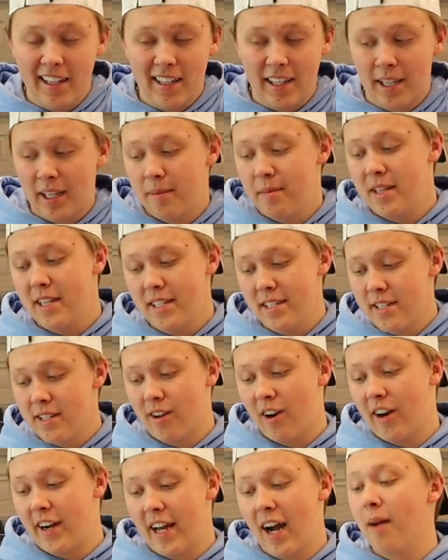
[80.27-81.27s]
And like, I mean, this is
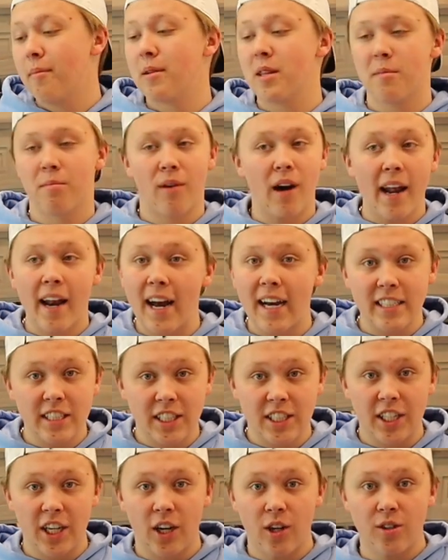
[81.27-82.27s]
already hot, but the bread has
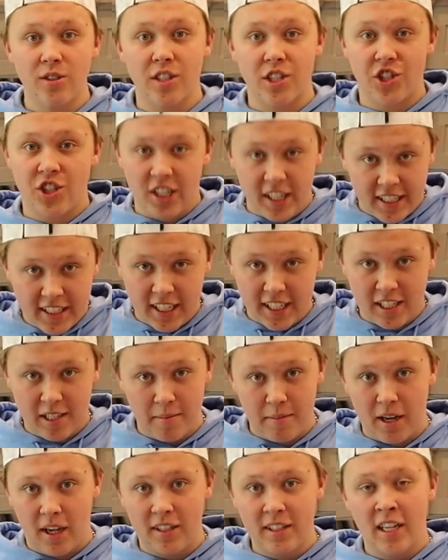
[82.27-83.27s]
to toast, the cheese has
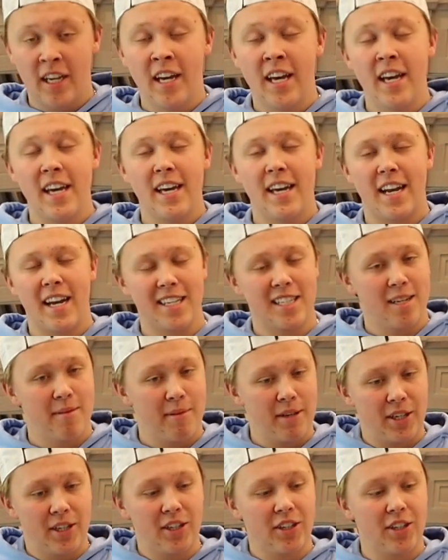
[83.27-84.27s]
to melt, it has to
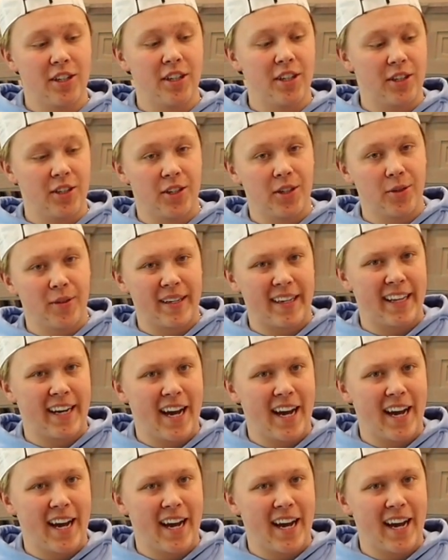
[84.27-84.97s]
be good and gooey.